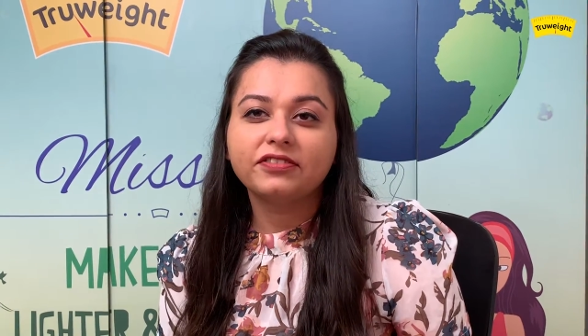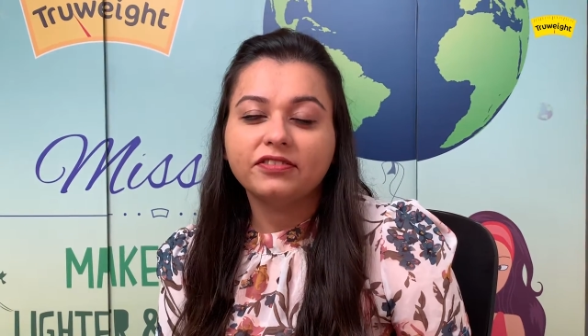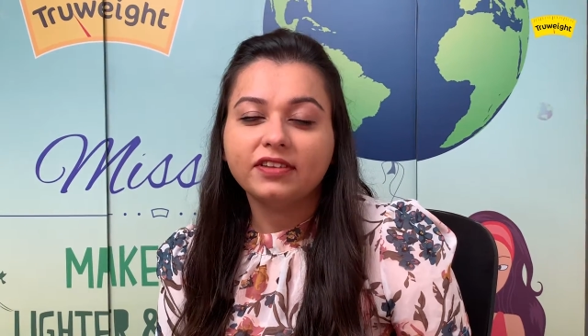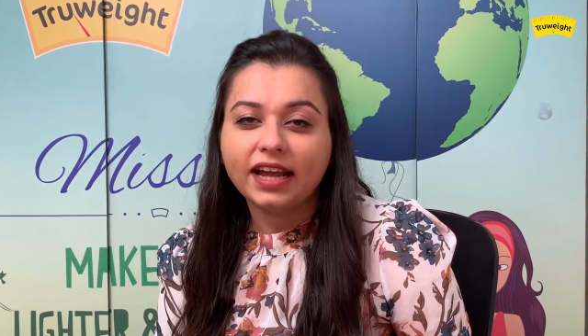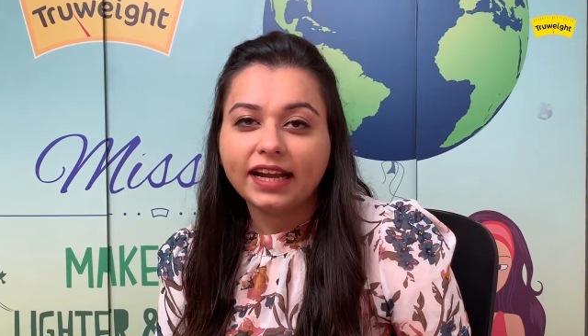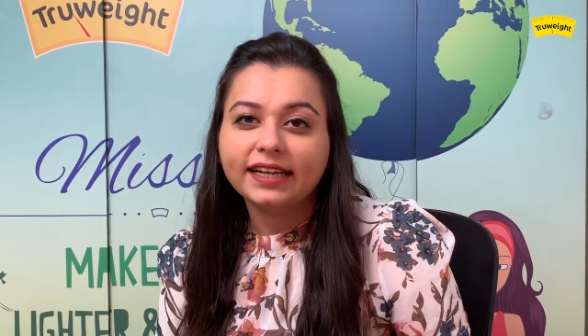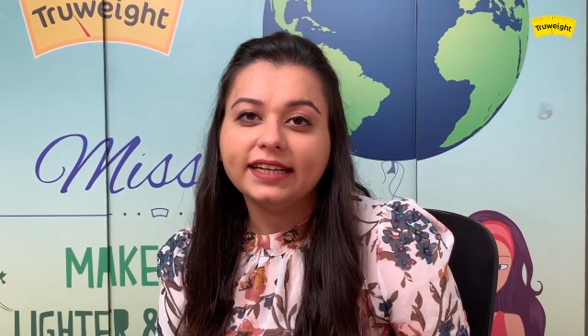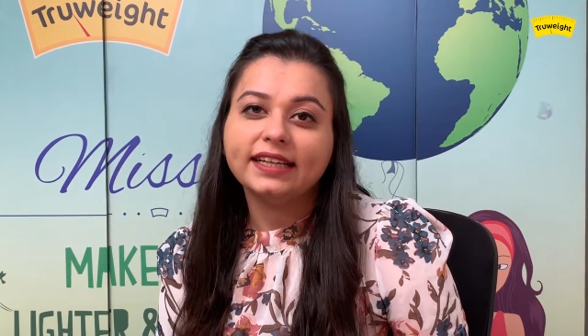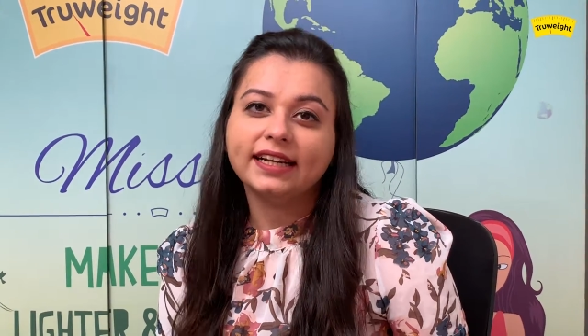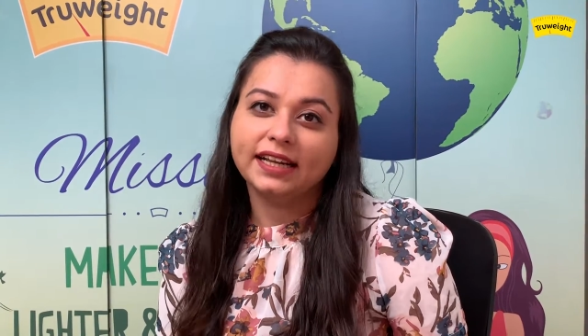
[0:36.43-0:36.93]

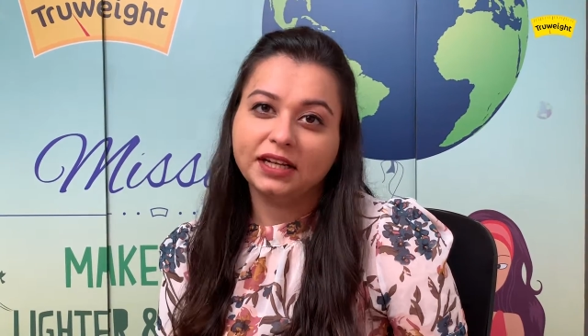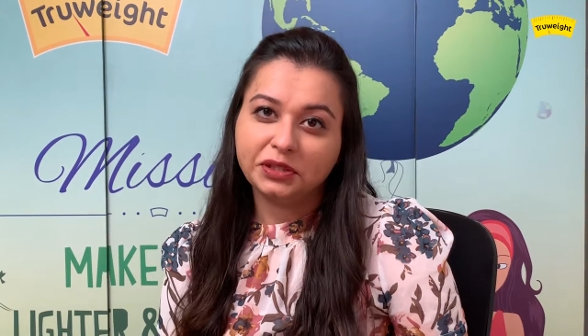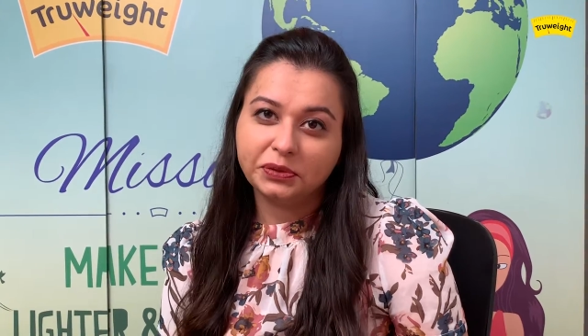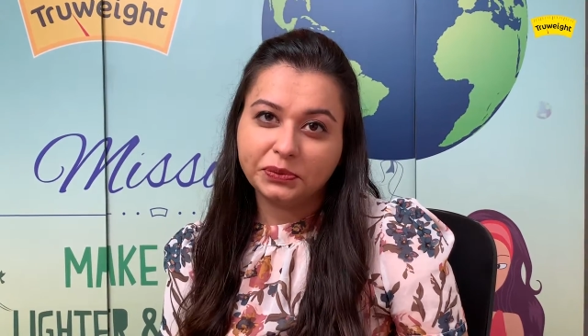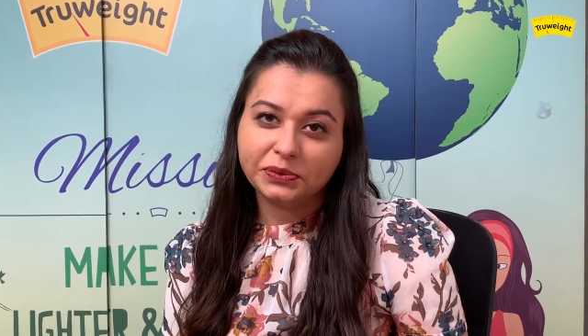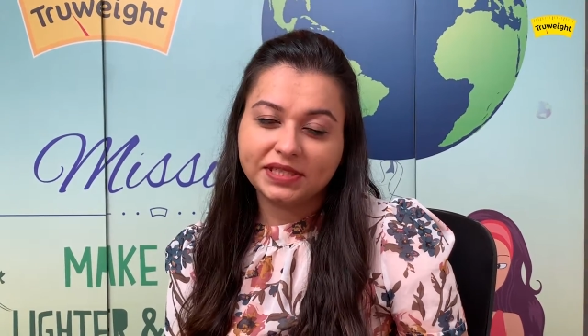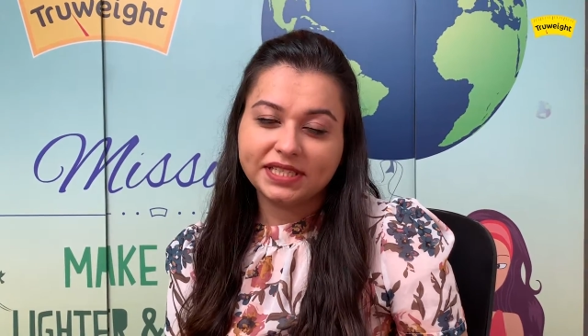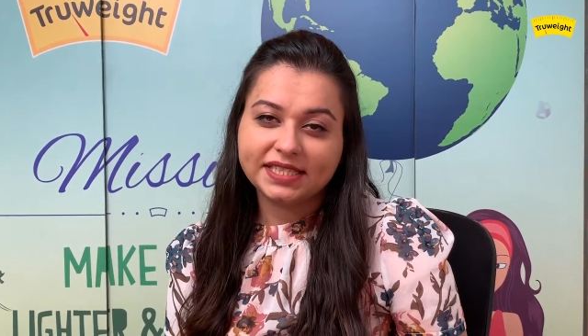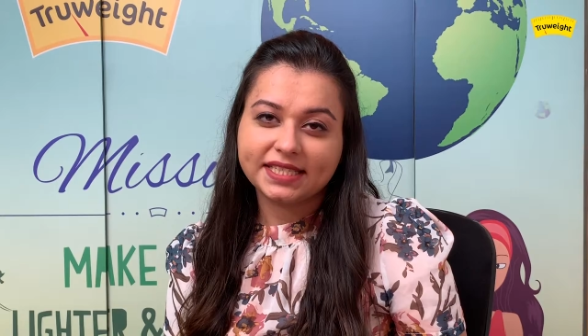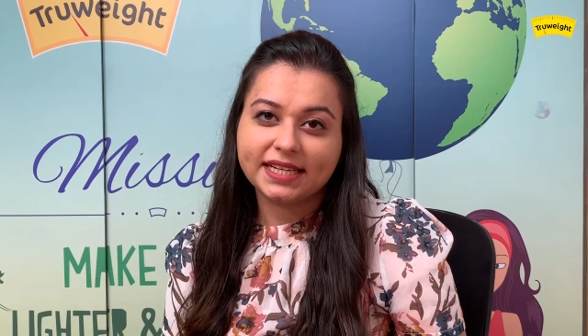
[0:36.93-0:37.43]
flight
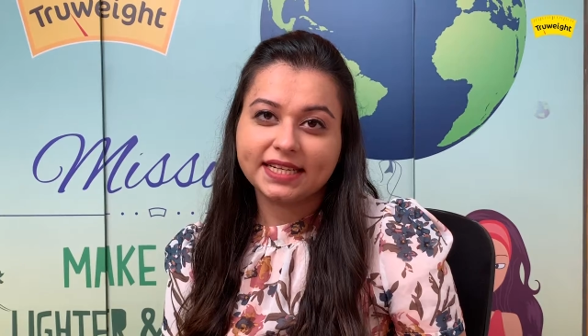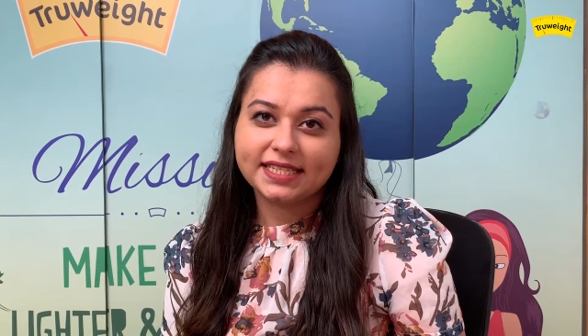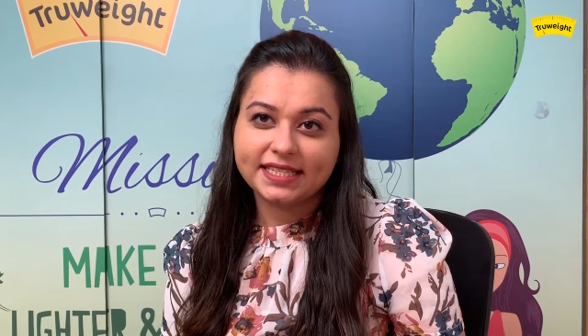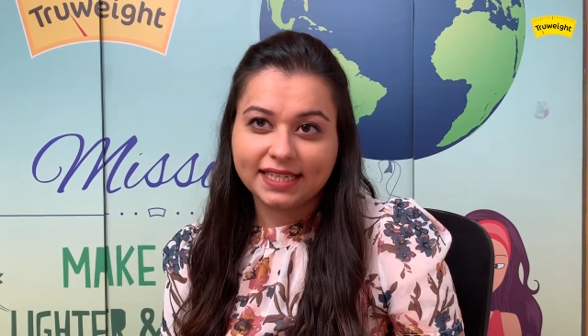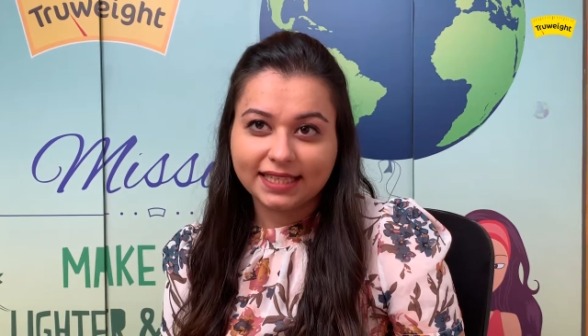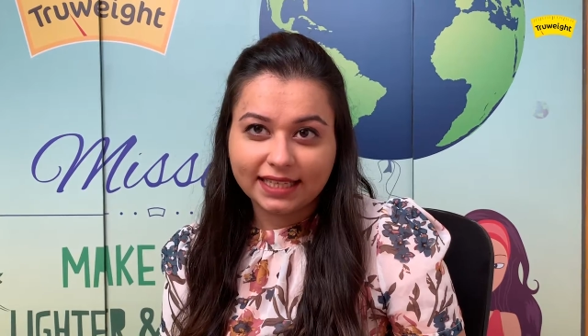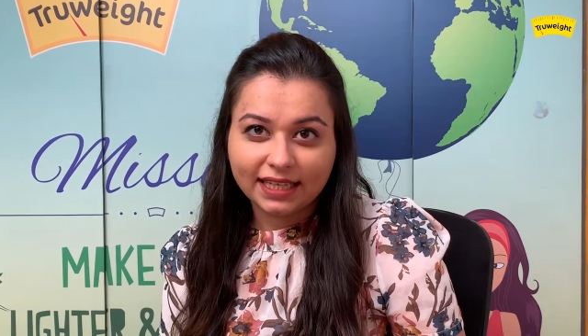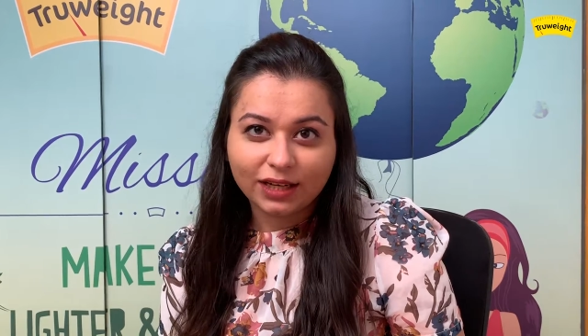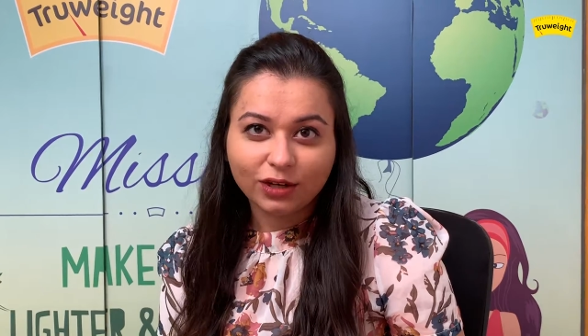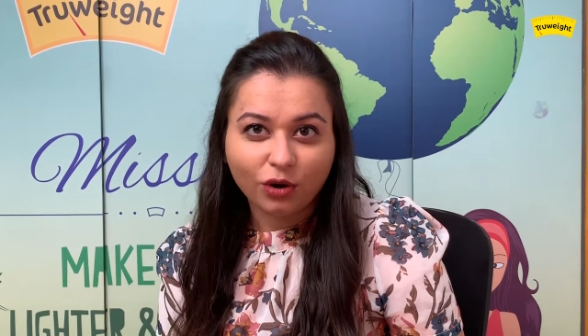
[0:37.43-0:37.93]
layovers are
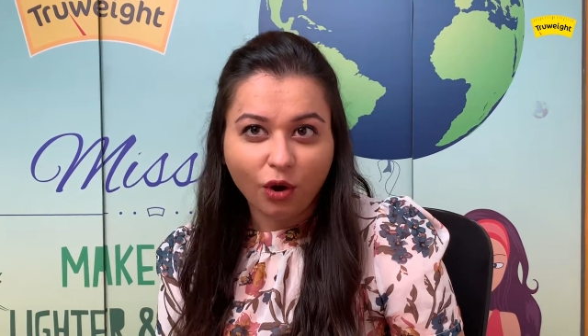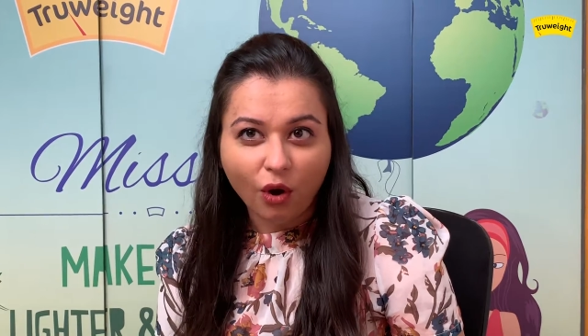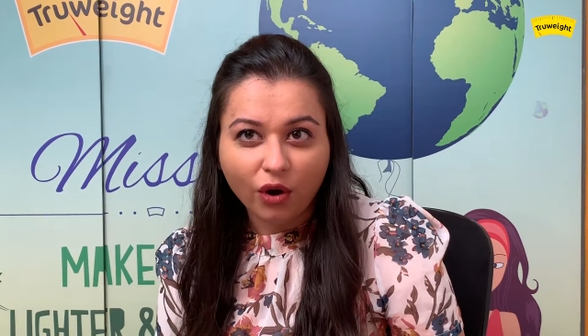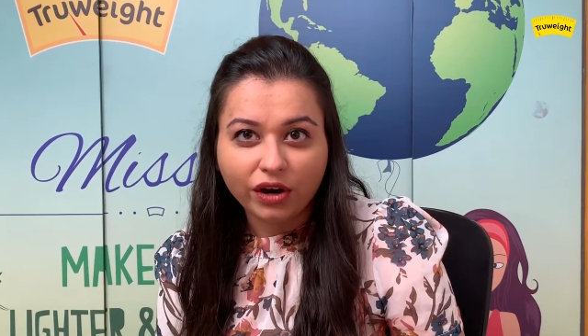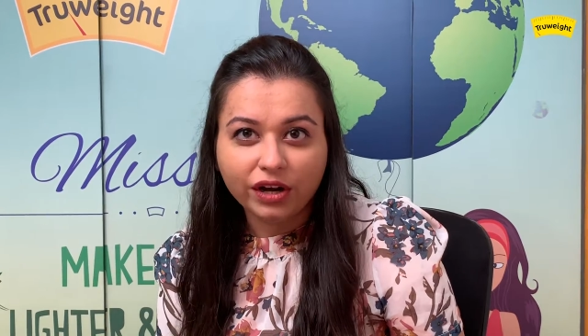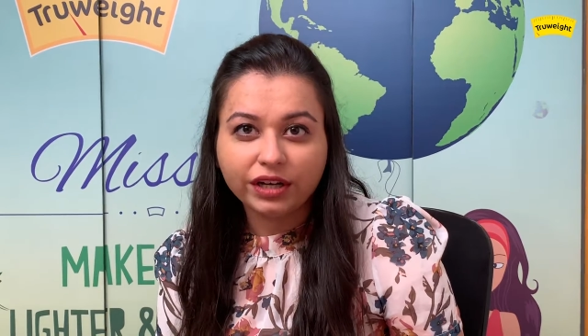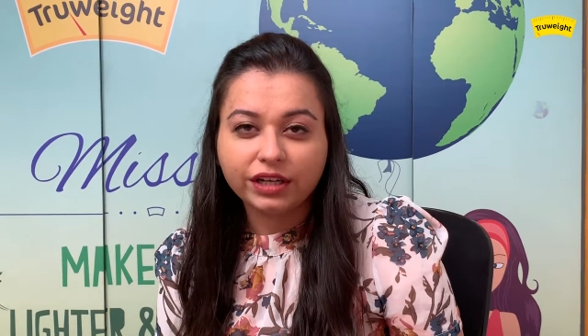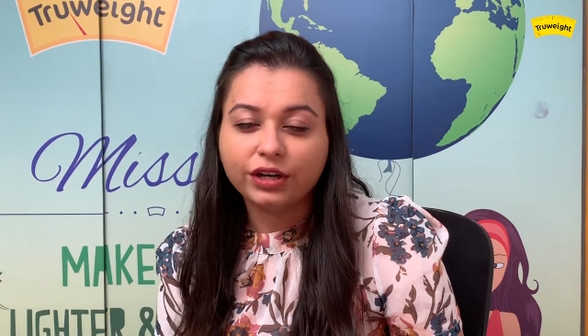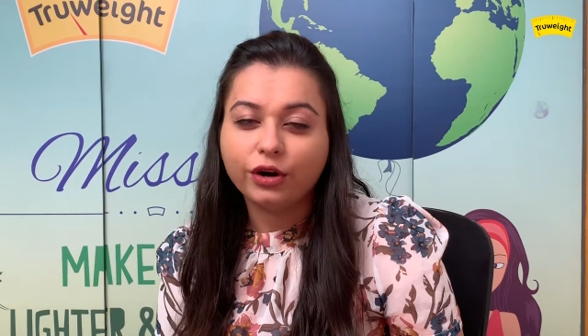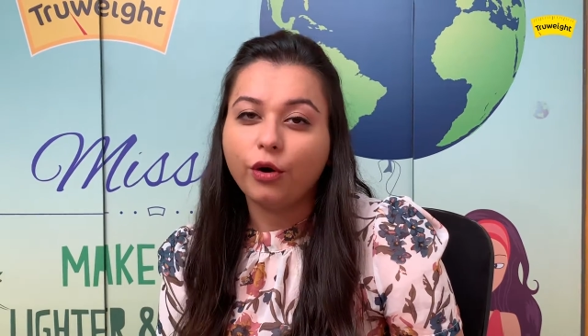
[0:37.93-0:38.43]
taking
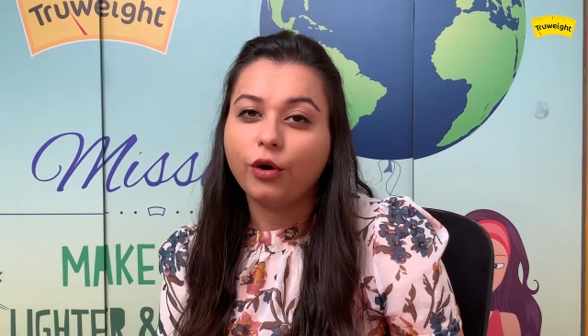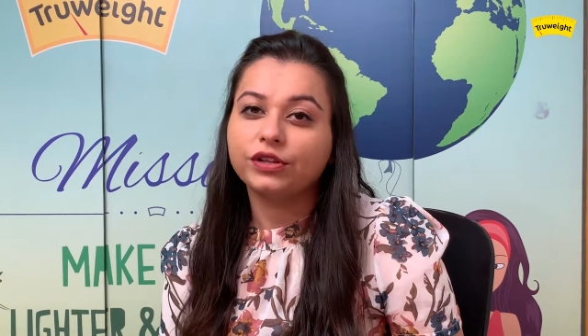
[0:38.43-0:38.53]
longer